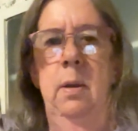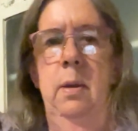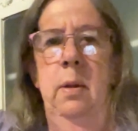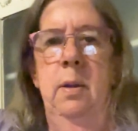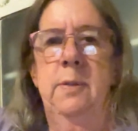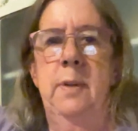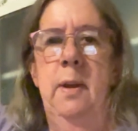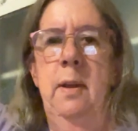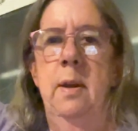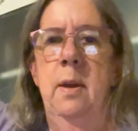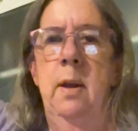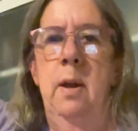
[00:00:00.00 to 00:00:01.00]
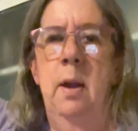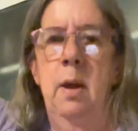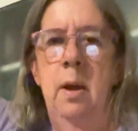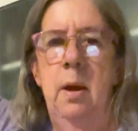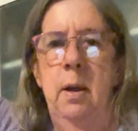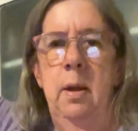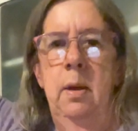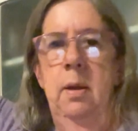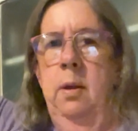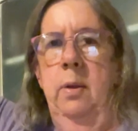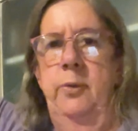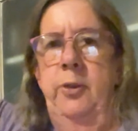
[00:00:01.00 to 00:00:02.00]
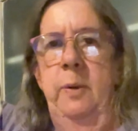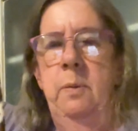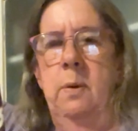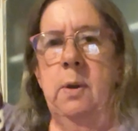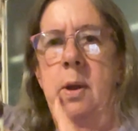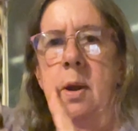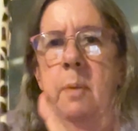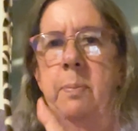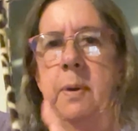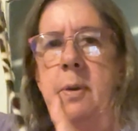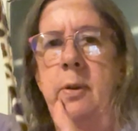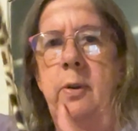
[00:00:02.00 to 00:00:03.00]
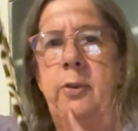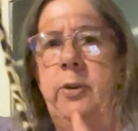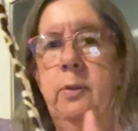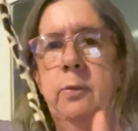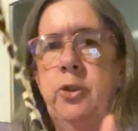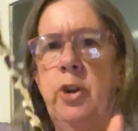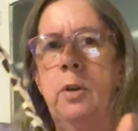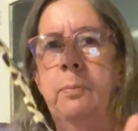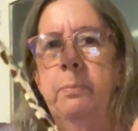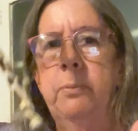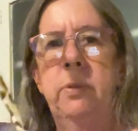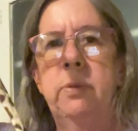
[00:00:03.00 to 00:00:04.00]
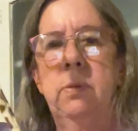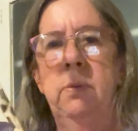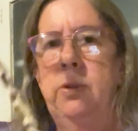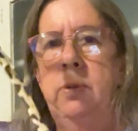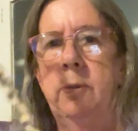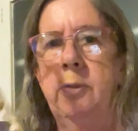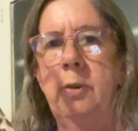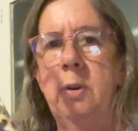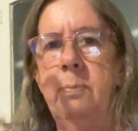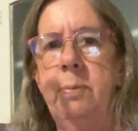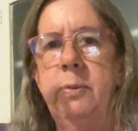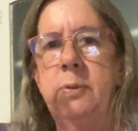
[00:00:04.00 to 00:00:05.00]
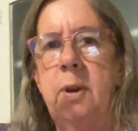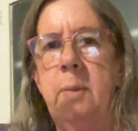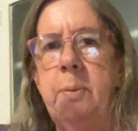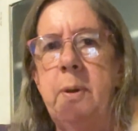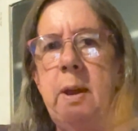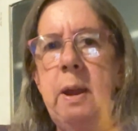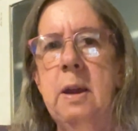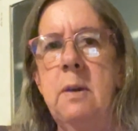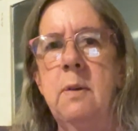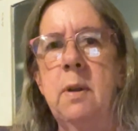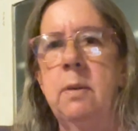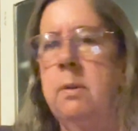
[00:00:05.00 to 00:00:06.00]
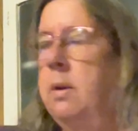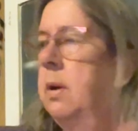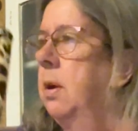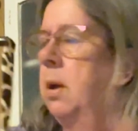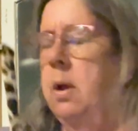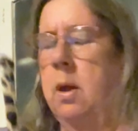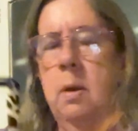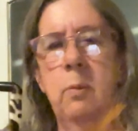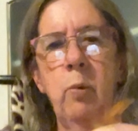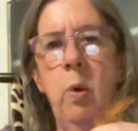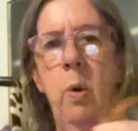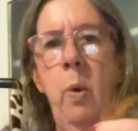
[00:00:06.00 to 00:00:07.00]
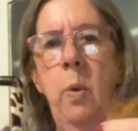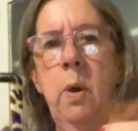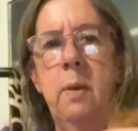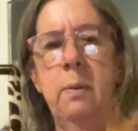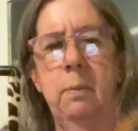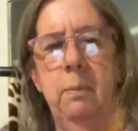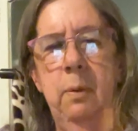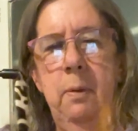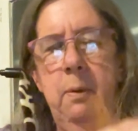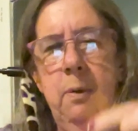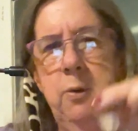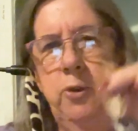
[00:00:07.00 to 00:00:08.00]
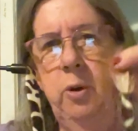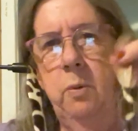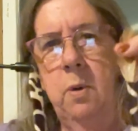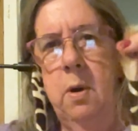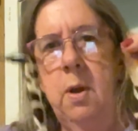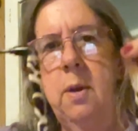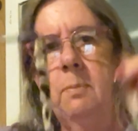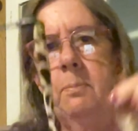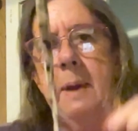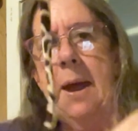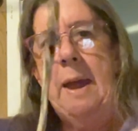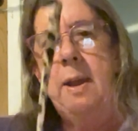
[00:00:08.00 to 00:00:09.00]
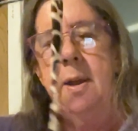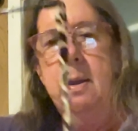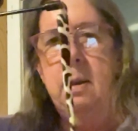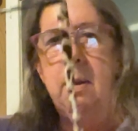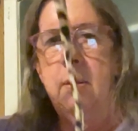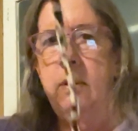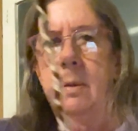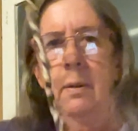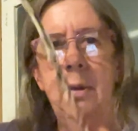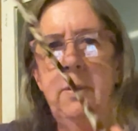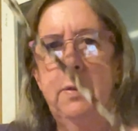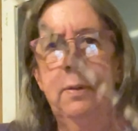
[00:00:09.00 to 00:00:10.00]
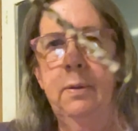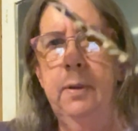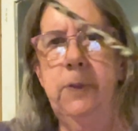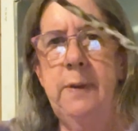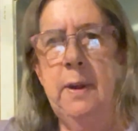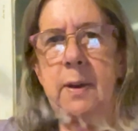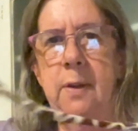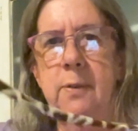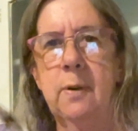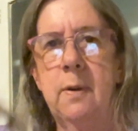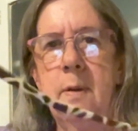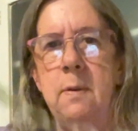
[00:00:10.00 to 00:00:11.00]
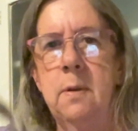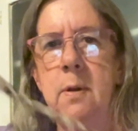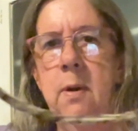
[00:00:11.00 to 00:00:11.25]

This thing. She will get up and she'll jump. She'll jump straight up in the air and roll and chew on it and bat it, and the thing gets her going.